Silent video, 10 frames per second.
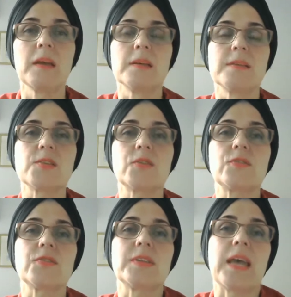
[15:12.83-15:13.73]
So
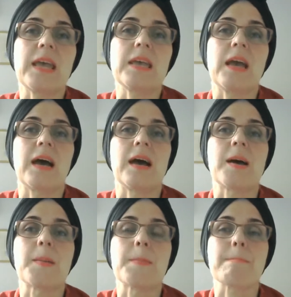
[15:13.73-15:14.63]
today,
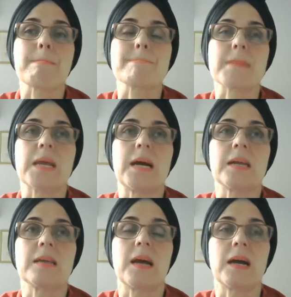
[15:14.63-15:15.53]

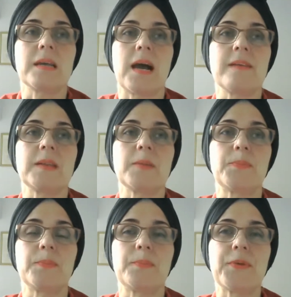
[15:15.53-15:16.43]
I will
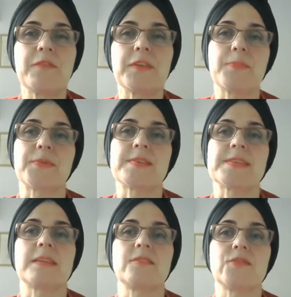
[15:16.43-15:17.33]
briefly
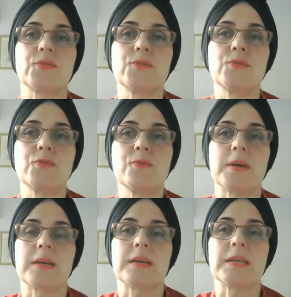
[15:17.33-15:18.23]
present
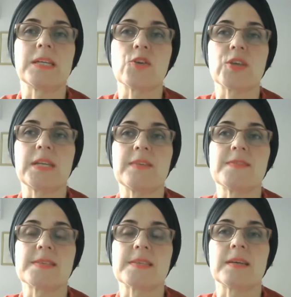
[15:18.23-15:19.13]
two
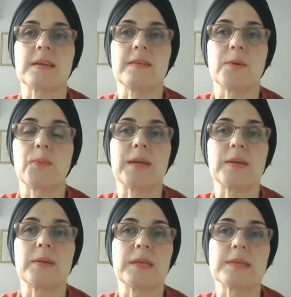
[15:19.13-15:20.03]
initiatives.
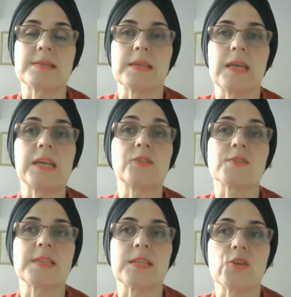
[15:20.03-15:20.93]
One is
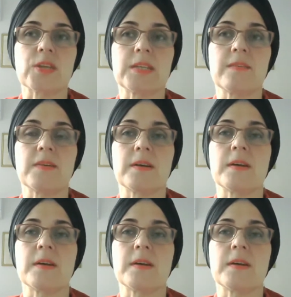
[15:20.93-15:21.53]
Ethos Initiative,